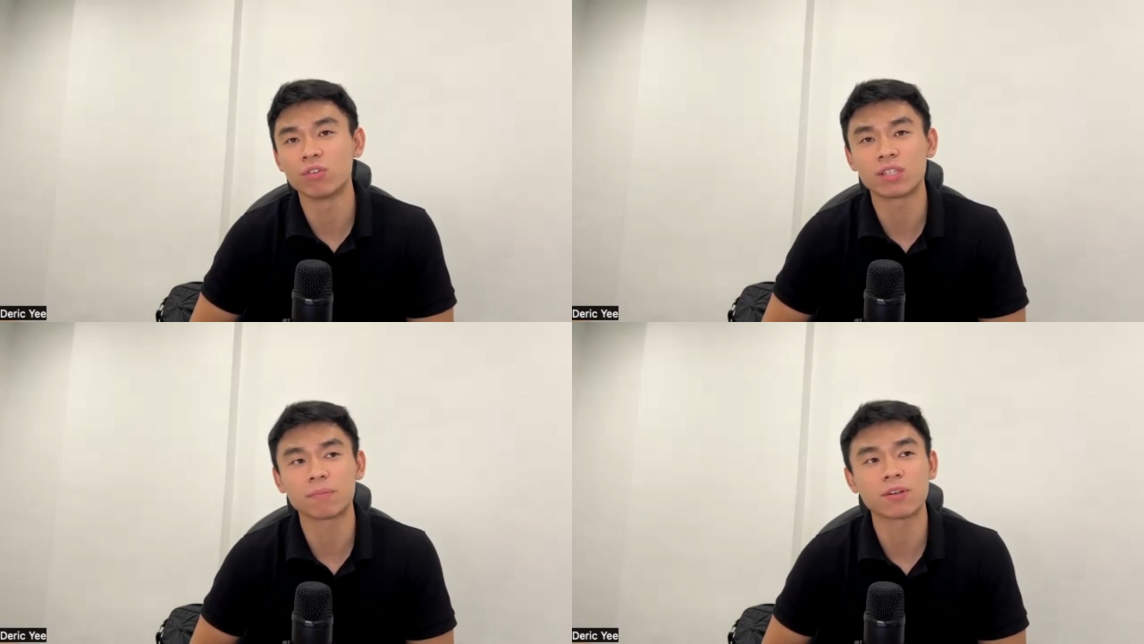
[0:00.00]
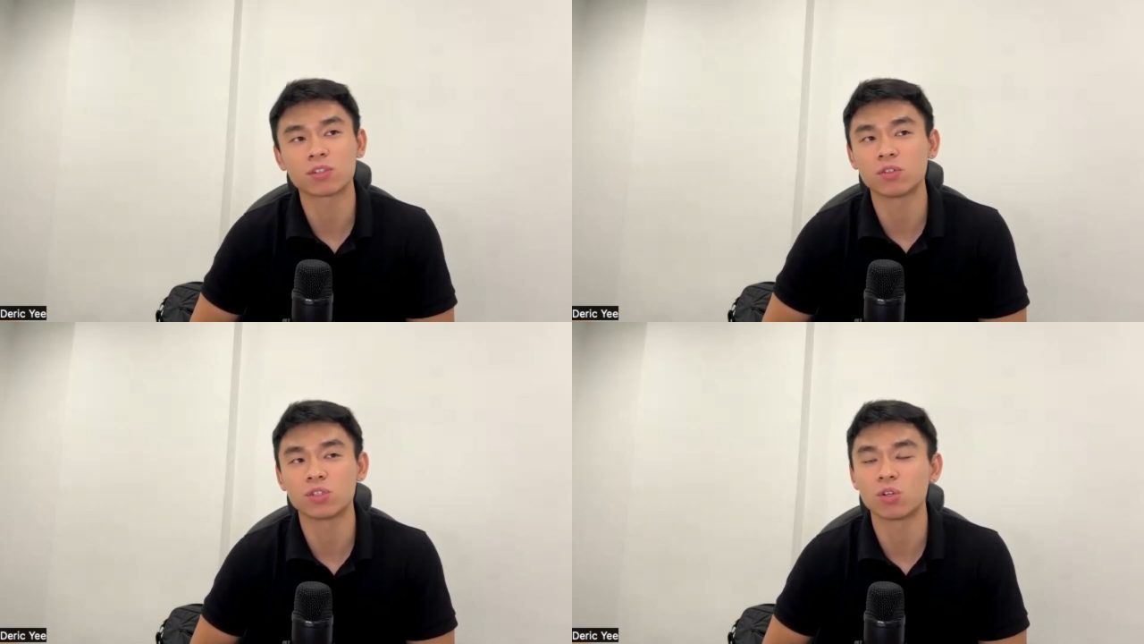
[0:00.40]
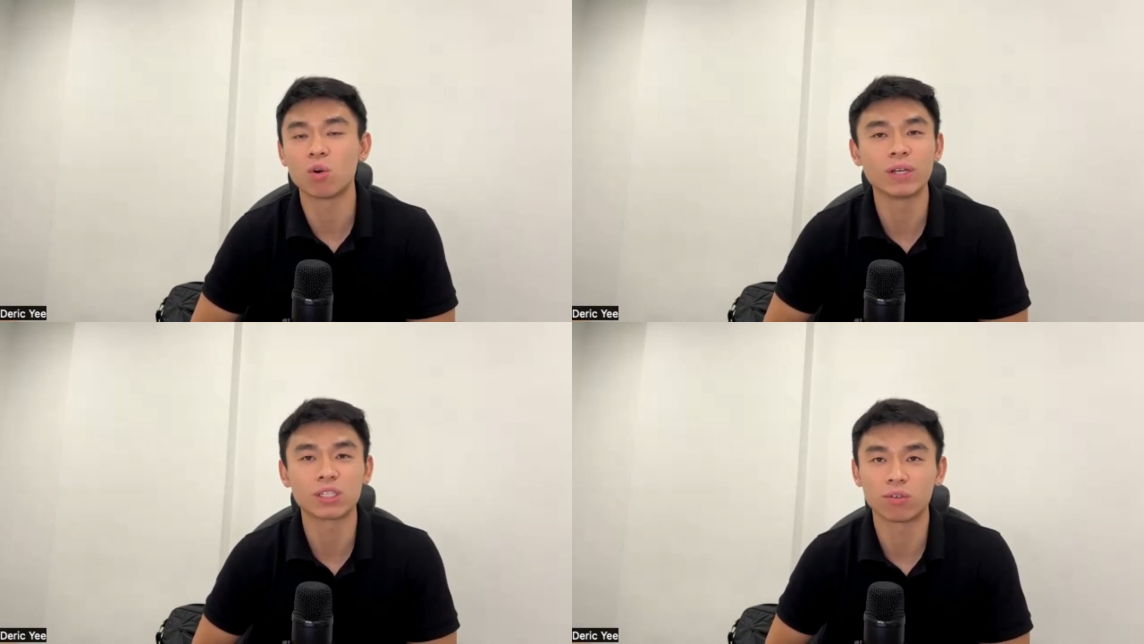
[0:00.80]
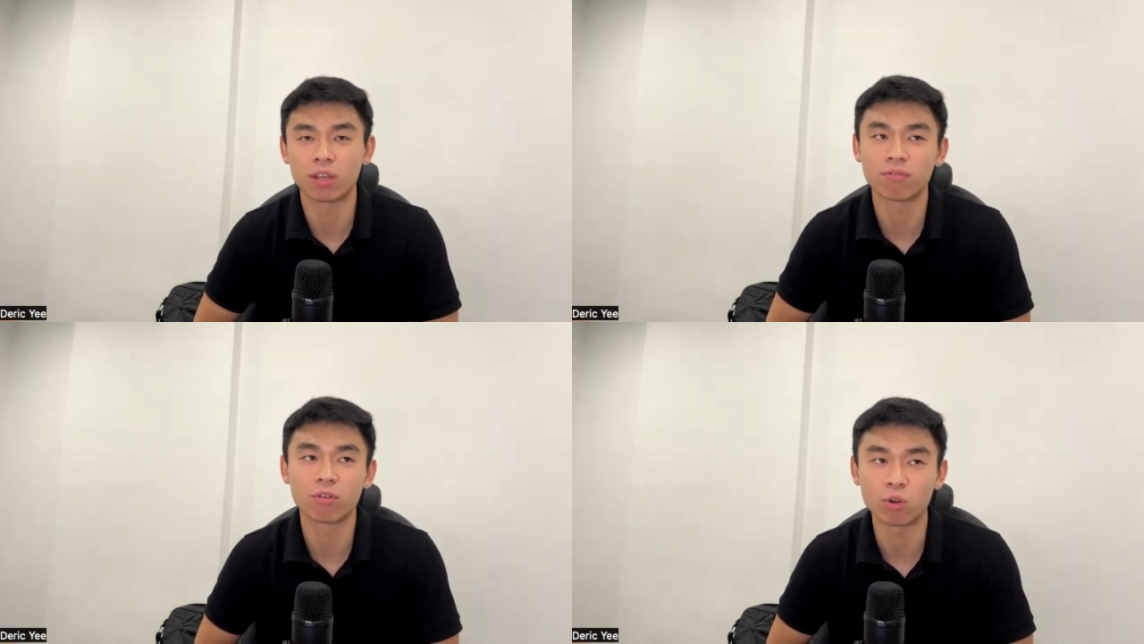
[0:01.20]
Sigma School is always
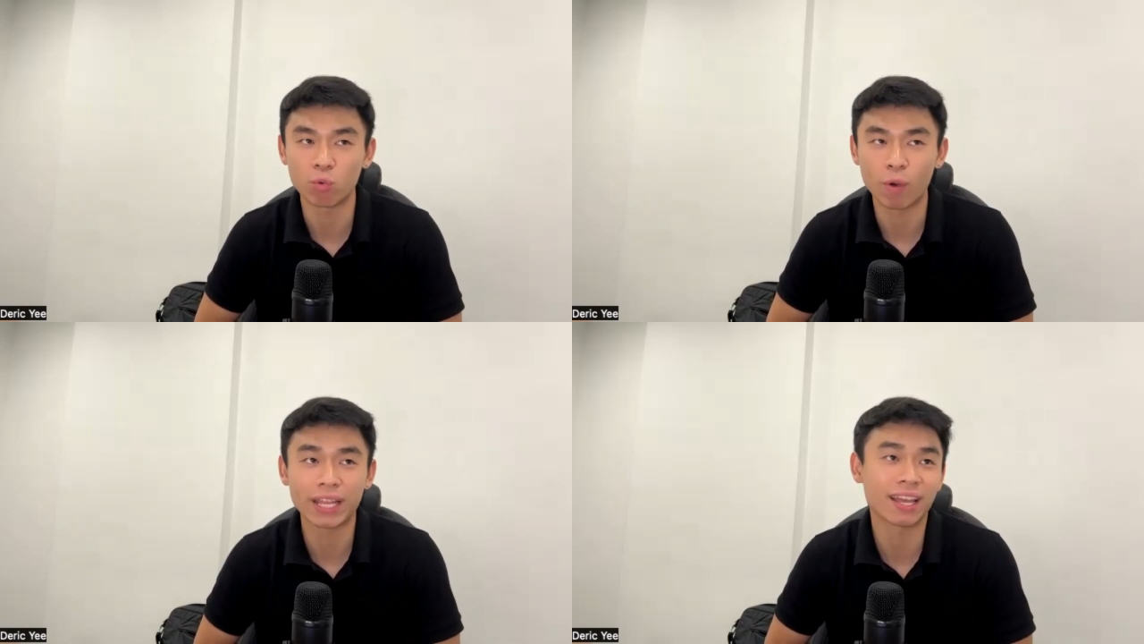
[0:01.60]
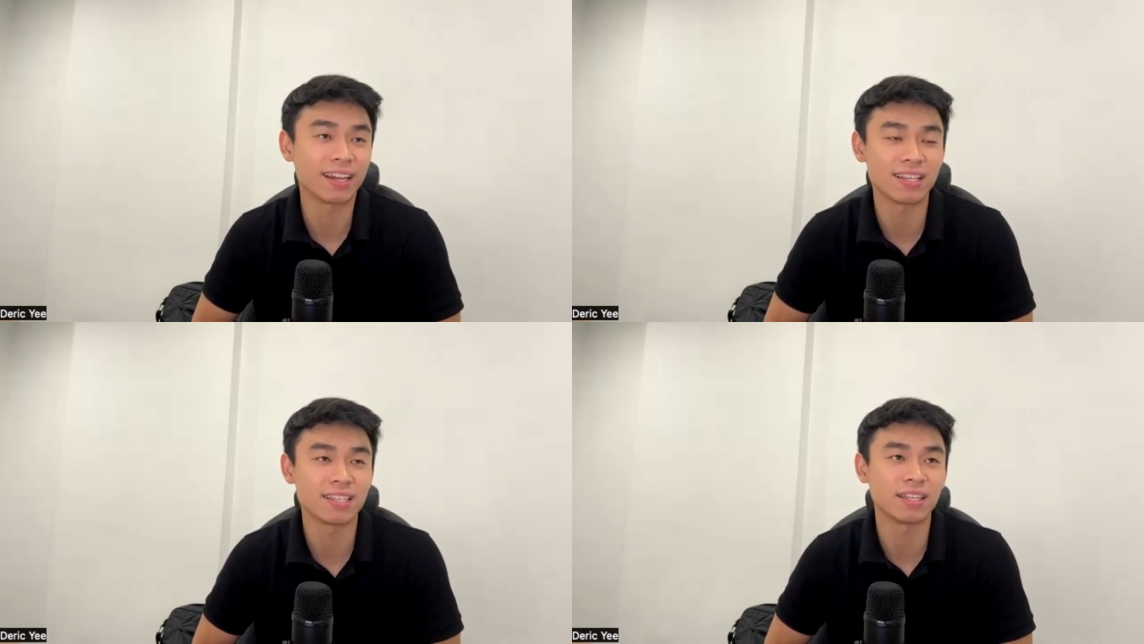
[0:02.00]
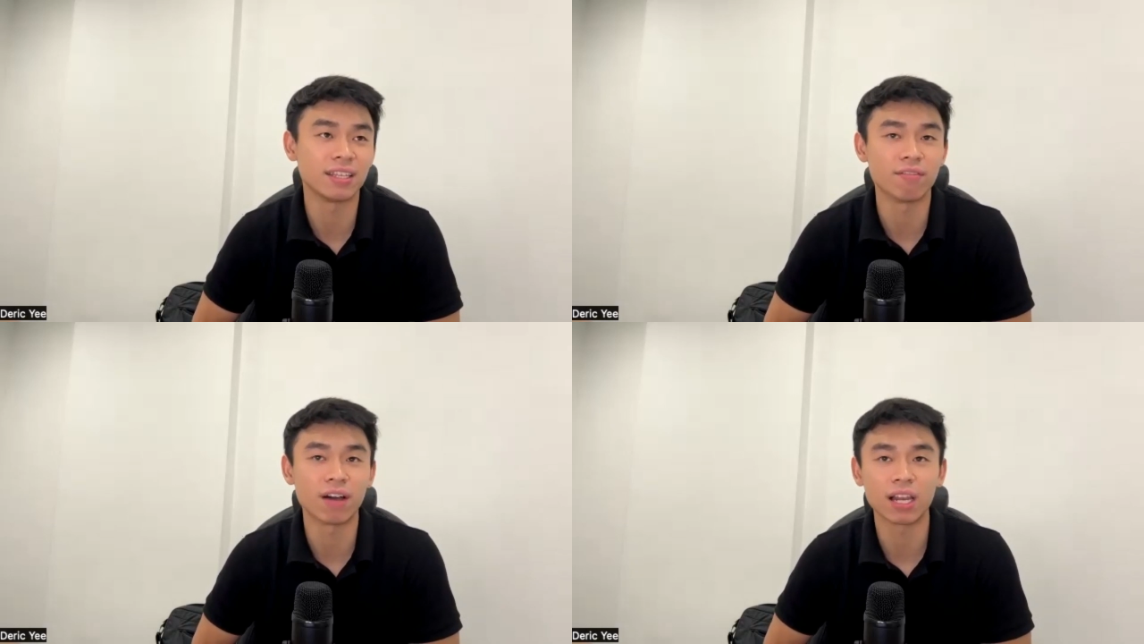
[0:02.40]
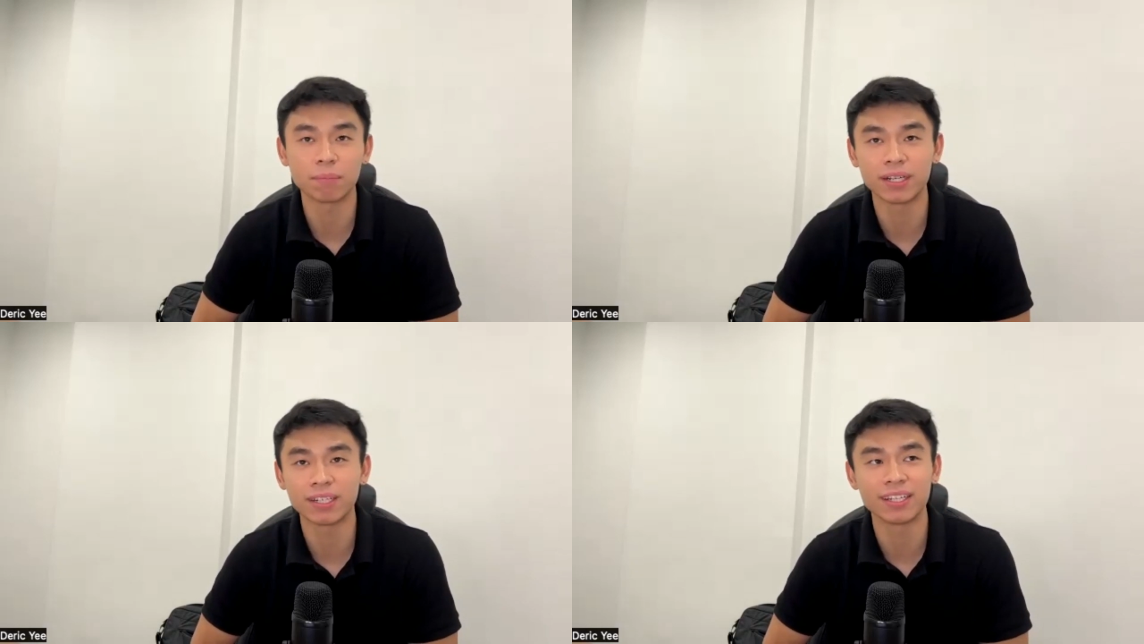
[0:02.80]
looking for great talents in
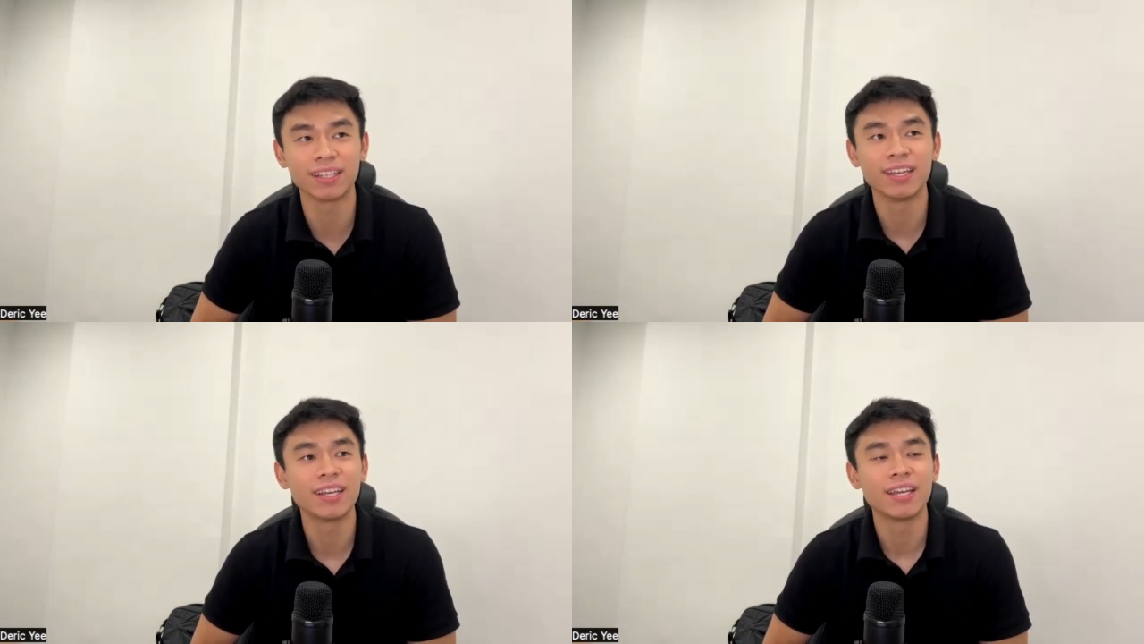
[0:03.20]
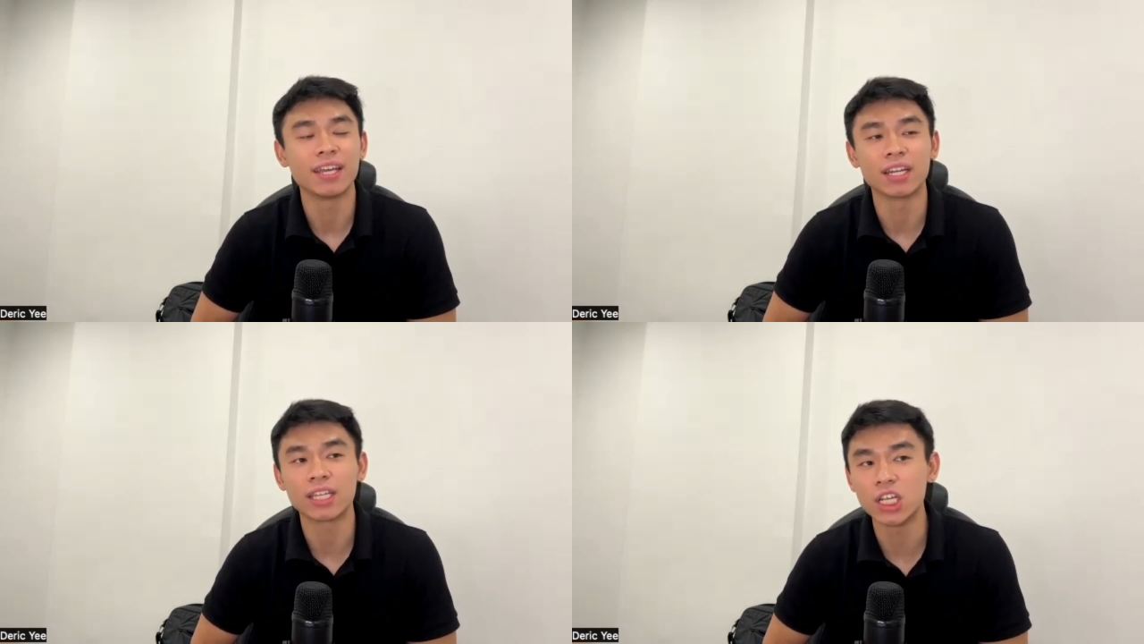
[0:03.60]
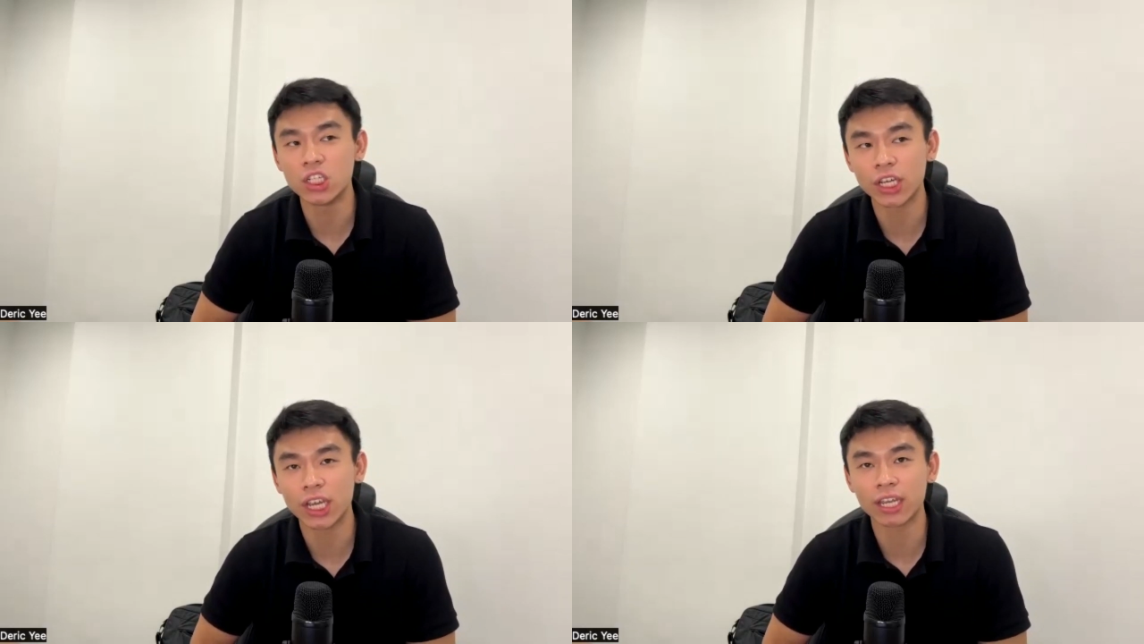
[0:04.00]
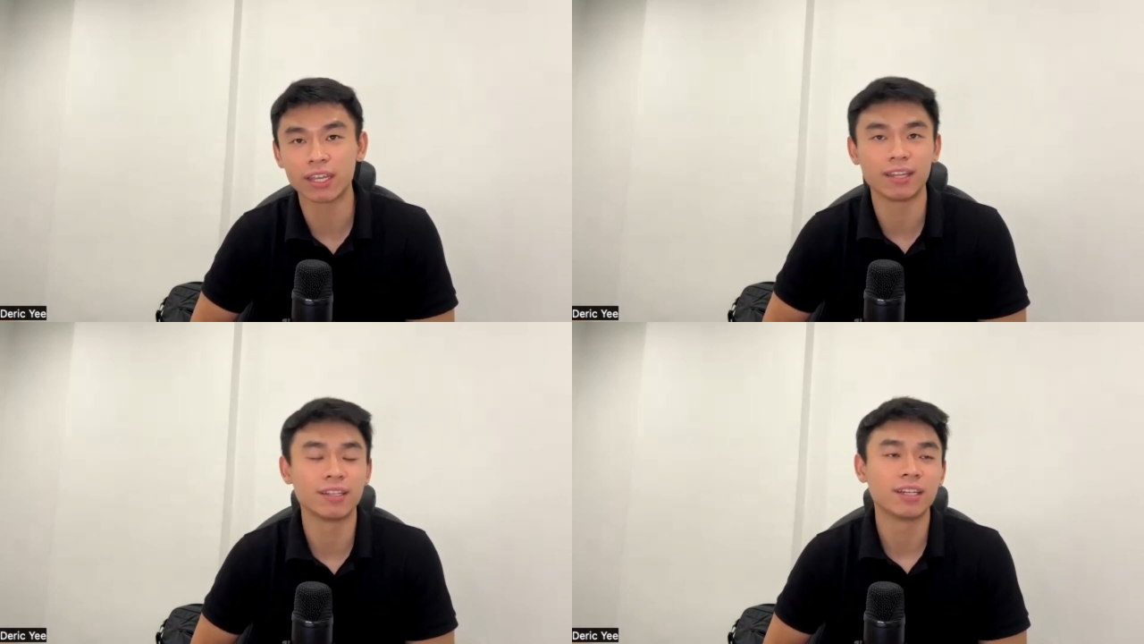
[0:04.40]
development, in teaching, in